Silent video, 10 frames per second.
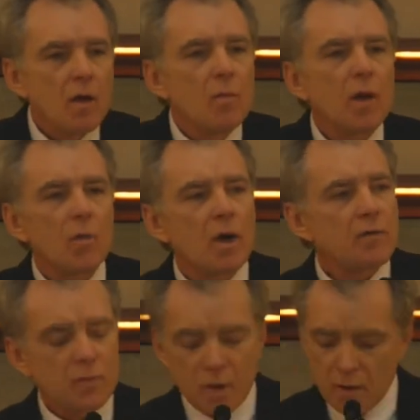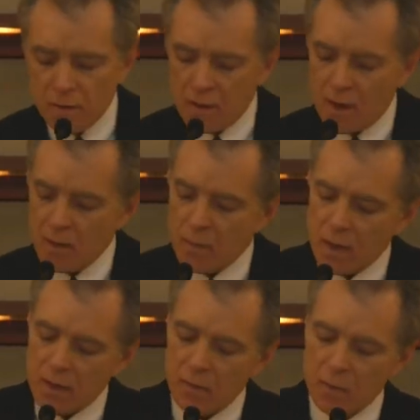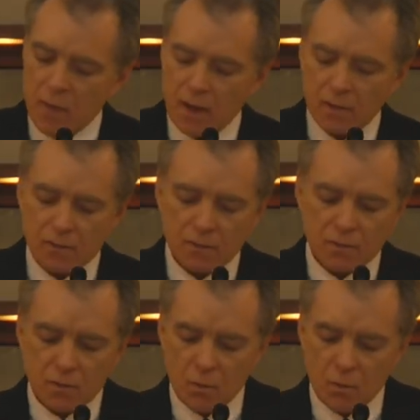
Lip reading: My wife Mary and I met him and Madeline